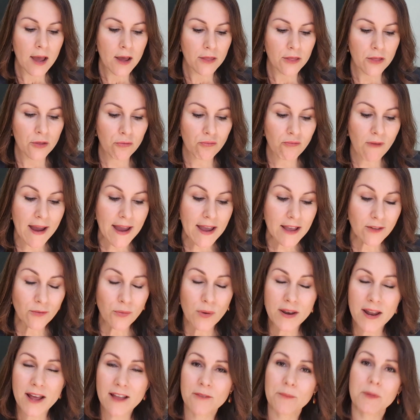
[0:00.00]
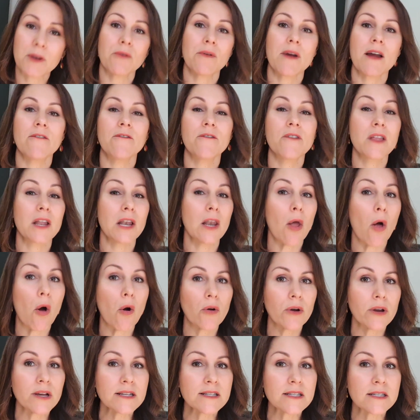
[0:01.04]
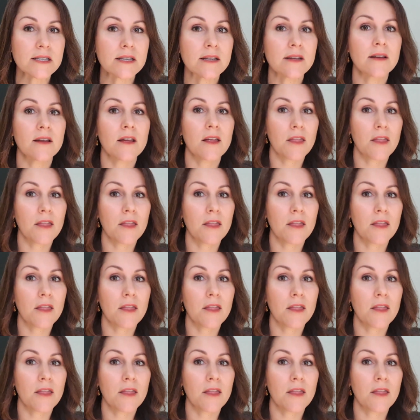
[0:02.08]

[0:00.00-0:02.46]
The RAIZ one has been around for the longest.